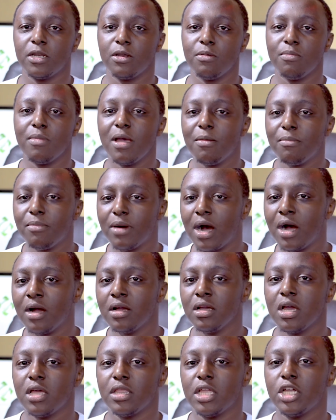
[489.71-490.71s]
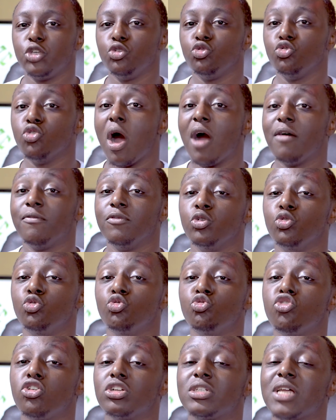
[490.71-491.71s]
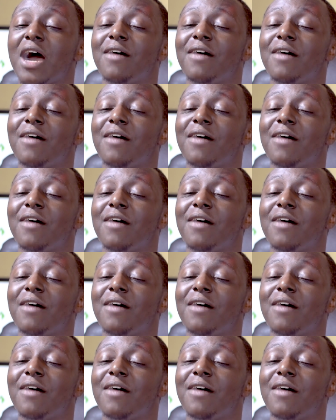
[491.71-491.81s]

Remember that you do not